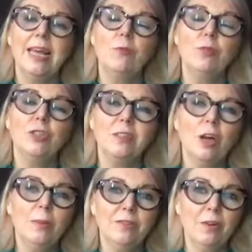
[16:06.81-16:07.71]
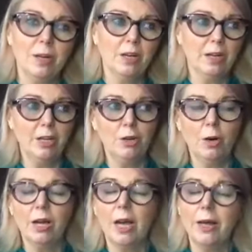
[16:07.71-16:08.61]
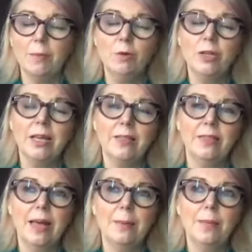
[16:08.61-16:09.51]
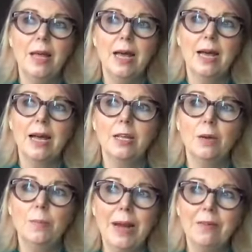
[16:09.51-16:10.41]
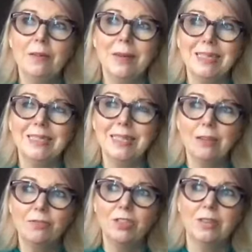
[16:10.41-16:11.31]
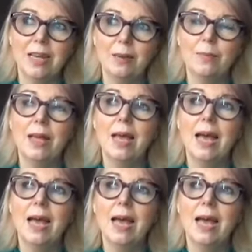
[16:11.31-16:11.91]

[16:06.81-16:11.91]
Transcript: if we're just coming from I'm looking at them and comparing myself to them